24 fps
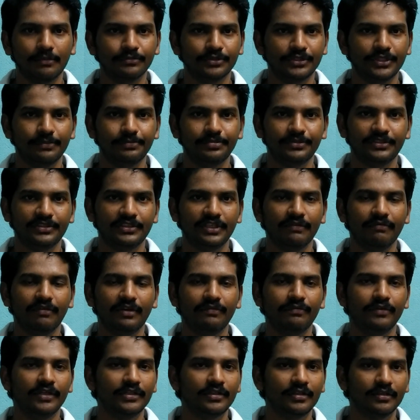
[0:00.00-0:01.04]
some ships
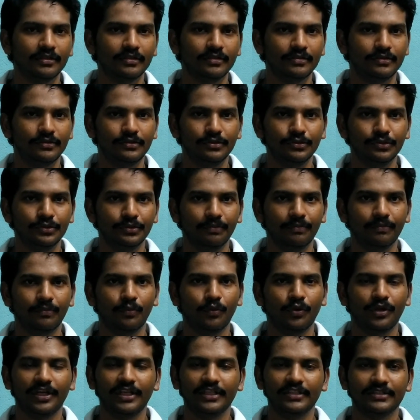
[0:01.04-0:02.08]
given with
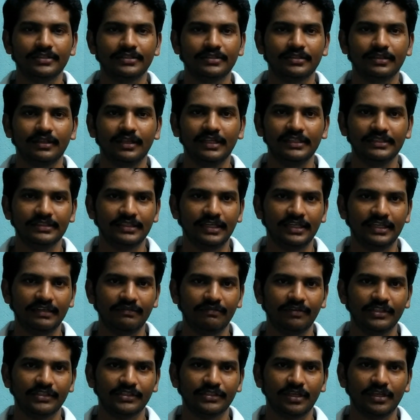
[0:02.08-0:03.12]
two. One is
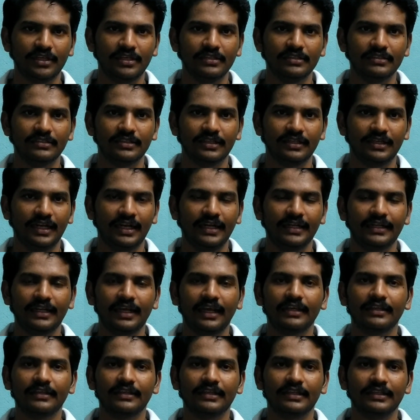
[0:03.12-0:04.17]
incinerator waste oil settling
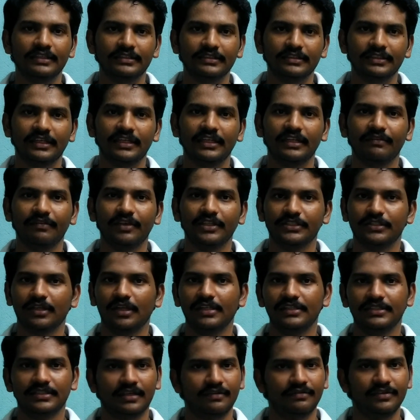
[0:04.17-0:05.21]
tank, incinerator waste
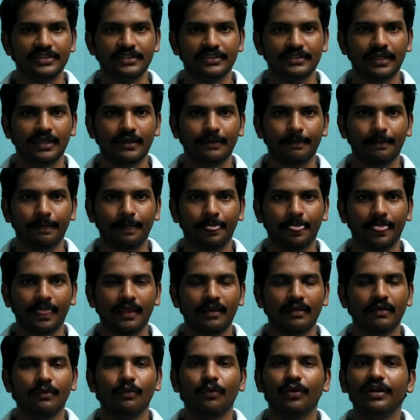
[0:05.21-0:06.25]
oil service tank.
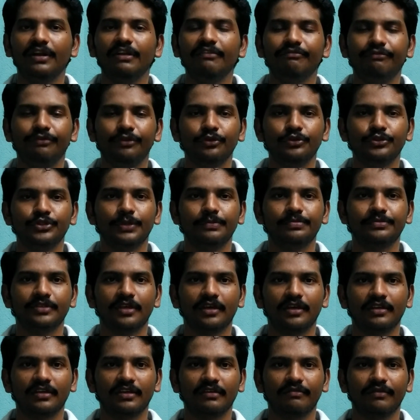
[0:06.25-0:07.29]
Only few
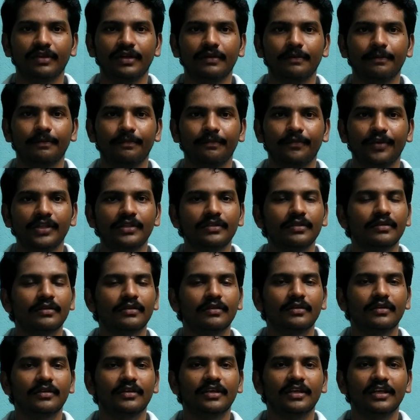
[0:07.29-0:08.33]
ships are given
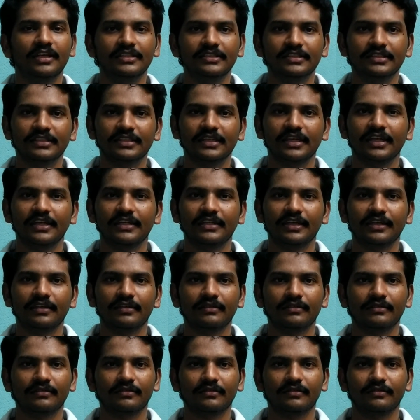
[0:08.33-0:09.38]
with
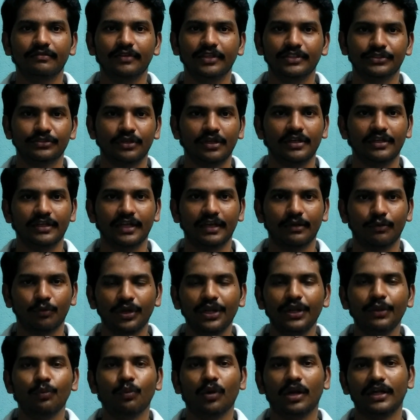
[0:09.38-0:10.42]
incinerator waste oil tank.
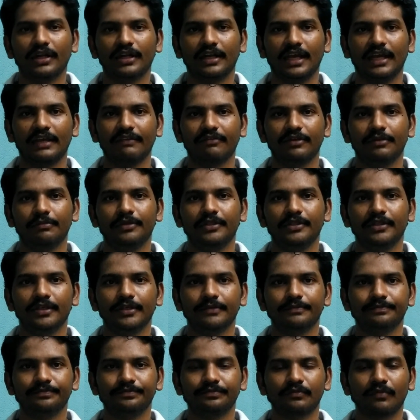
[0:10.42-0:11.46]
Only one tank will be
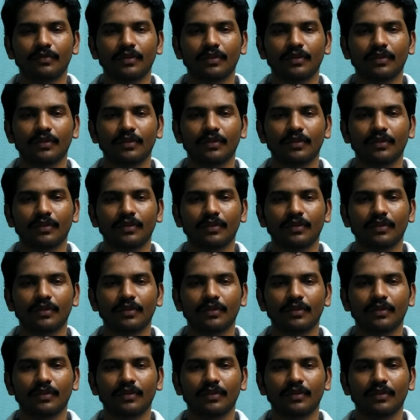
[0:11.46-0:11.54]
there.